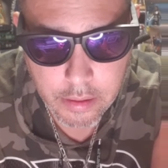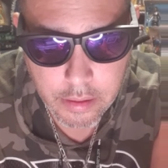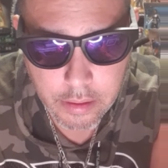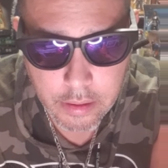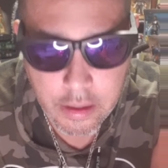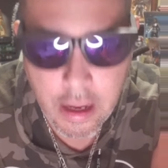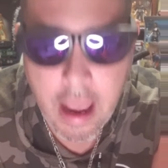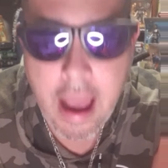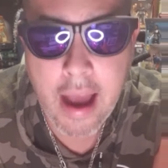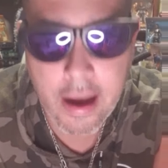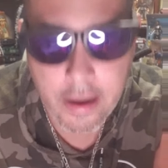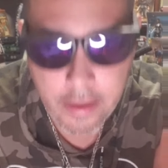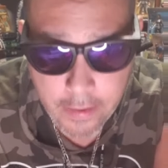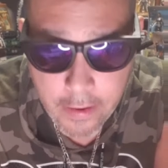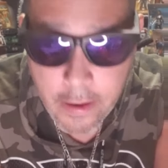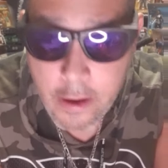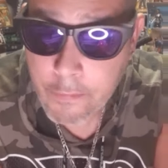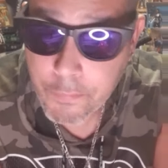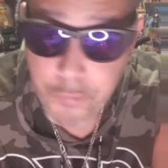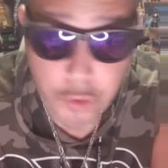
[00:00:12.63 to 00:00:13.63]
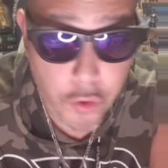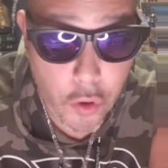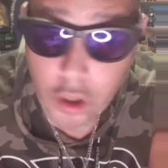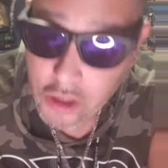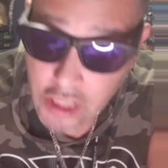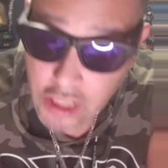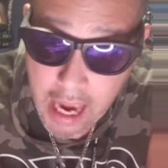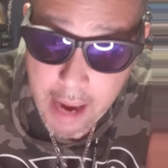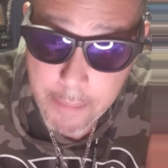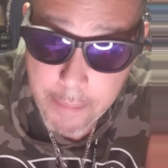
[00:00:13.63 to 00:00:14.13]
Yeah. You can
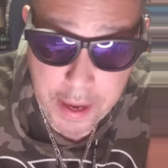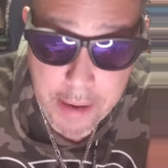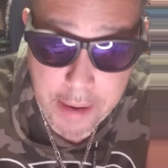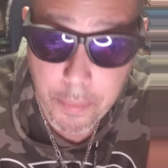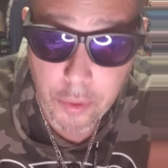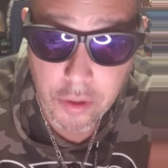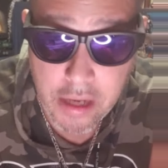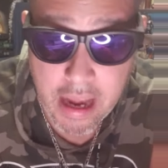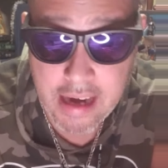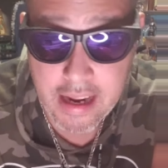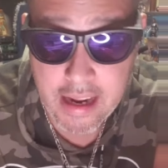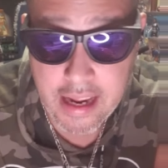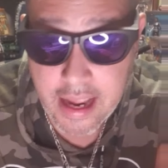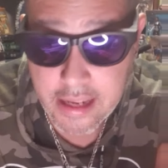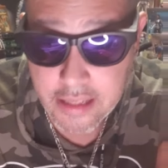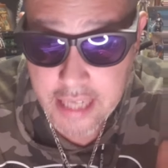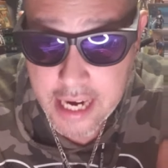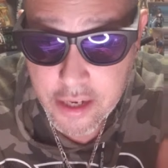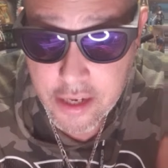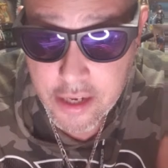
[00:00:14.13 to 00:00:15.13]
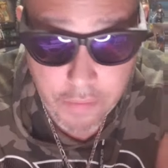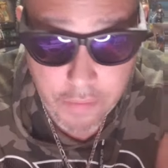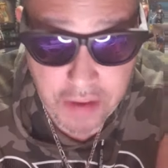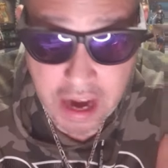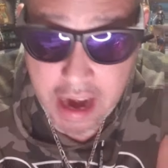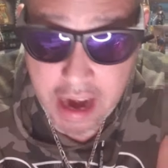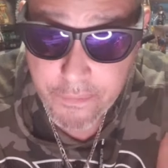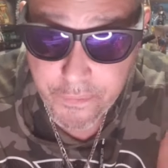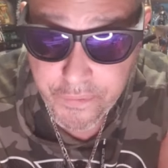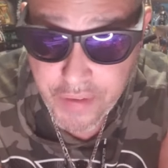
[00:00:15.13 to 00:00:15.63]
type people that, Daniel, if
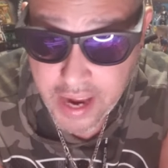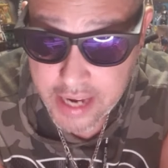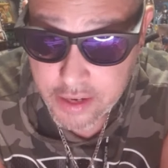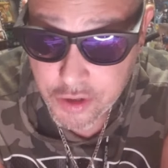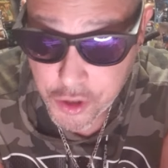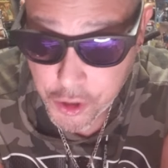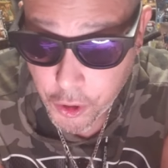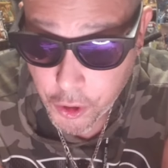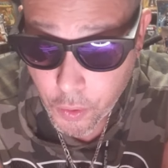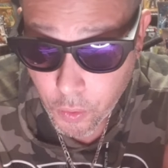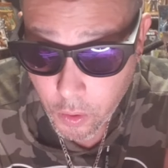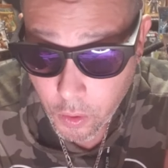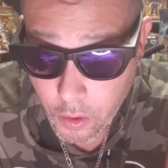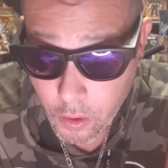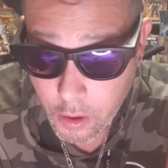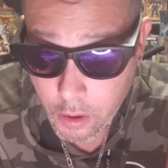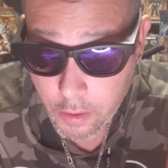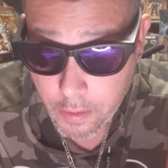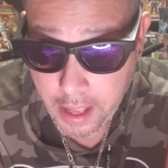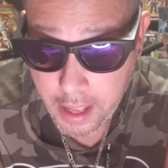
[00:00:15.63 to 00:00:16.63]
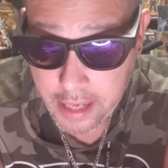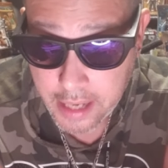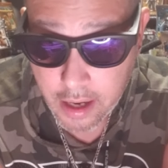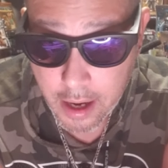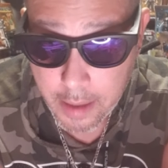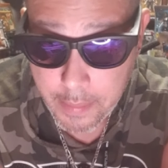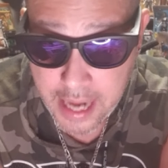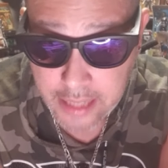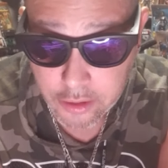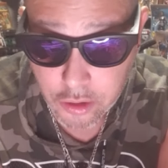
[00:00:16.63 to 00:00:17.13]
they offend you and
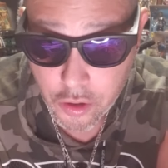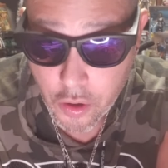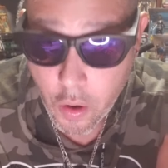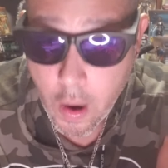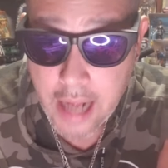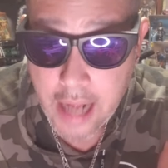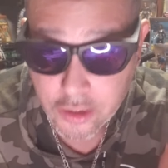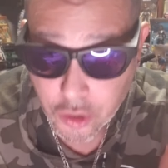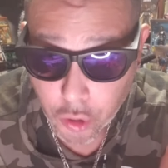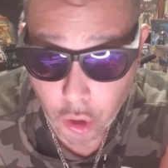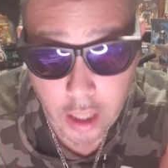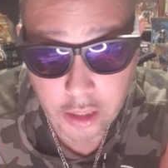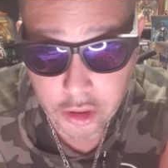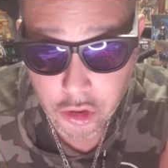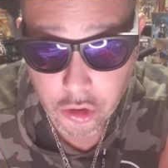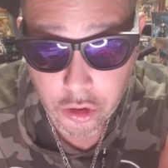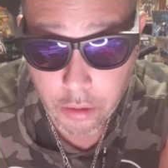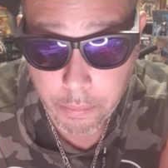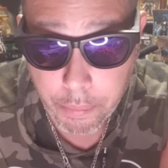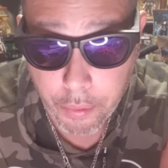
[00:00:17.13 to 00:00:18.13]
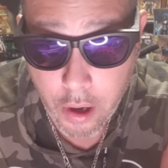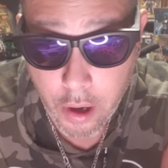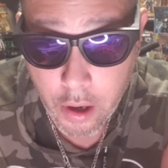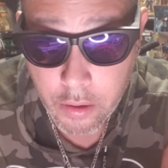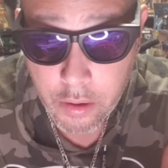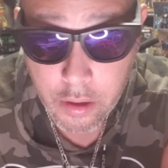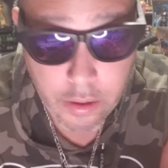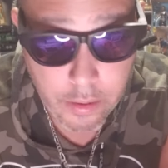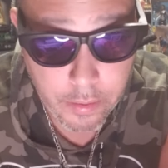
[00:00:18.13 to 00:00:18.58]
come after you, I trust you, bro.